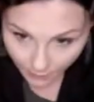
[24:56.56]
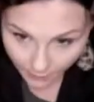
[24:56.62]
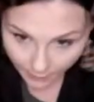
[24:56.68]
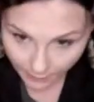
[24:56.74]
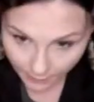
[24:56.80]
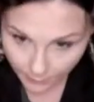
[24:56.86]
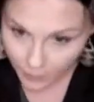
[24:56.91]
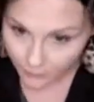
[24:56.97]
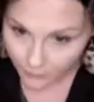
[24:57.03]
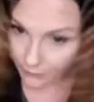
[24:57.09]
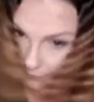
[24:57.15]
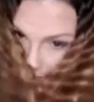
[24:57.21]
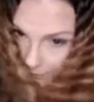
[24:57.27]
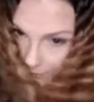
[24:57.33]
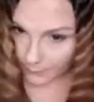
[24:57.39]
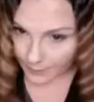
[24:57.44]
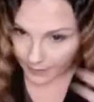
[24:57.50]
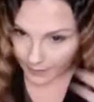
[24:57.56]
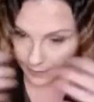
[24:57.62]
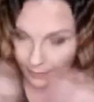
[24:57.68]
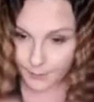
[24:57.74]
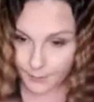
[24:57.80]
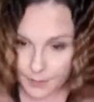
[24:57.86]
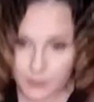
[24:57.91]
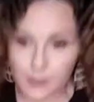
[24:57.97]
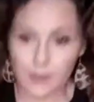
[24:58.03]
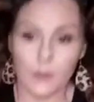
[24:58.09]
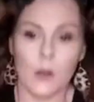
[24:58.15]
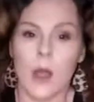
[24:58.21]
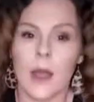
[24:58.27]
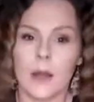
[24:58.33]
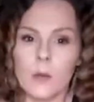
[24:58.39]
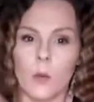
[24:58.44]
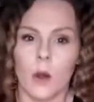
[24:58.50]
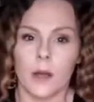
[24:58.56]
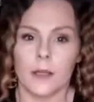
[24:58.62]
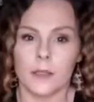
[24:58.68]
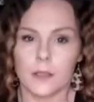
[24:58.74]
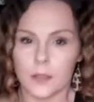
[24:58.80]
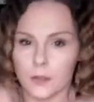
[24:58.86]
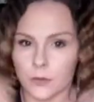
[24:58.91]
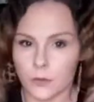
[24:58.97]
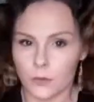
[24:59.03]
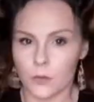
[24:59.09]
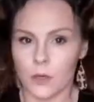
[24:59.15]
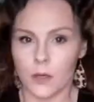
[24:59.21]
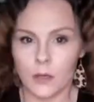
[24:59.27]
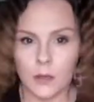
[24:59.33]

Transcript: I'm just fluffing out my hair because I kind of want it to